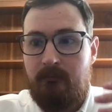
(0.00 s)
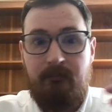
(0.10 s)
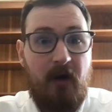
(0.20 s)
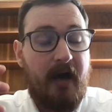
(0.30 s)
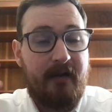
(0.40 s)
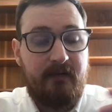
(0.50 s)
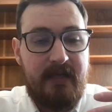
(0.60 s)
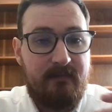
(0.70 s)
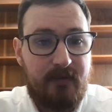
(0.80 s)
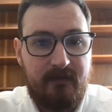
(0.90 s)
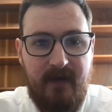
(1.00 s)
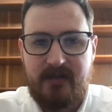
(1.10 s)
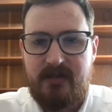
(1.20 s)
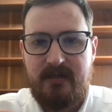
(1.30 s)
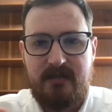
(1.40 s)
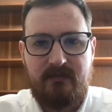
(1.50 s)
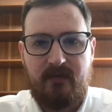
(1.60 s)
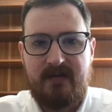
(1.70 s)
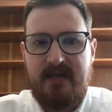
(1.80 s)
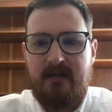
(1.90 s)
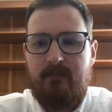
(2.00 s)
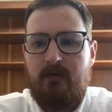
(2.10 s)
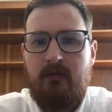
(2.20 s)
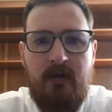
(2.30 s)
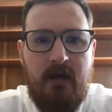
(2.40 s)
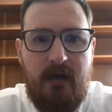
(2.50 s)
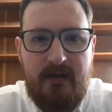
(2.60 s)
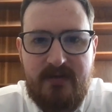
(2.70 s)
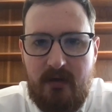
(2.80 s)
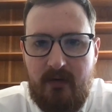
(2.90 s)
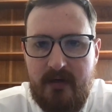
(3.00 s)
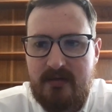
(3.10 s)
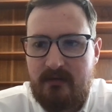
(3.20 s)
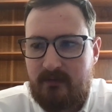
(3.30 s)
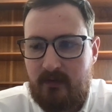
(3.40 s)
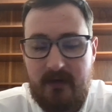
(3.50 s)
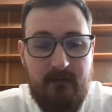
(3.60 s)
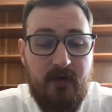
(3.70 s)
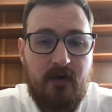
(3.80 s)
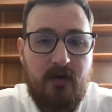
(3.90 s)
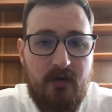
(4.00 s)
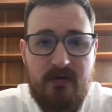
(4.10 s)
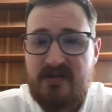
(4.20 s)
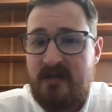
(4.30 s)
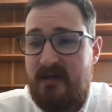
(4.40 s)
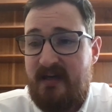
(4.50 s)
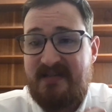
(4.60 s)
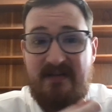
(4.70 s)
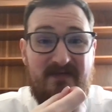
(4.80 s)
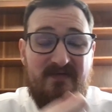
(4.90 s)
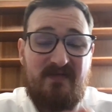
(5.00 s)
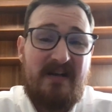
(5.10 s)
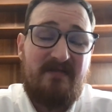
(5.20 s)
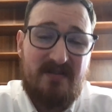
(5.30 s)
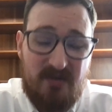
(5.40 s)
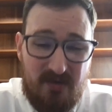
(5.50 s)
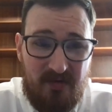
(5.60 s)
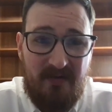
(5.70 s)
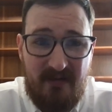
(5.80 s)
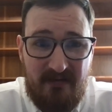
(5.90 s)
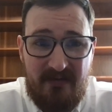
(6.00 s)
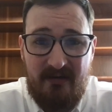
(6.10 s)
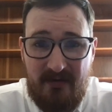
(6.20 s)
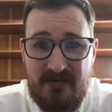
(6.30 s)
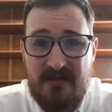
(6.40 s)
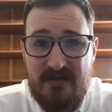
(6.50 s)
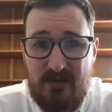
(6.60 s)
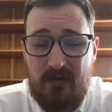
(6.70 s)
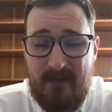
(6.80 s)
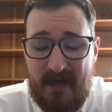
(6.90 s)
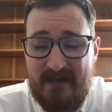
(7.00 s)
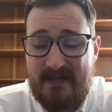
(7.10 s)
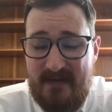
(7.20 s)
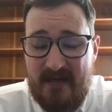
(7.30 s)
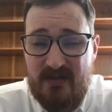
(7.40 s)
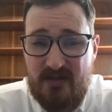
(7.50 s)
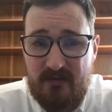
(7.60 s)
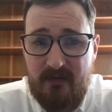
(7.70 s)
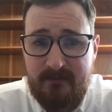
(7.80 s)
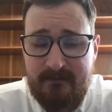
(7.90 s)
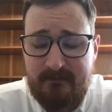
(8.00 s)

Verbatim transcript: bodily imperfections, for example, and so on and so forth. It recurs, it's a frequent tool in the theologian's toolbox. That's true.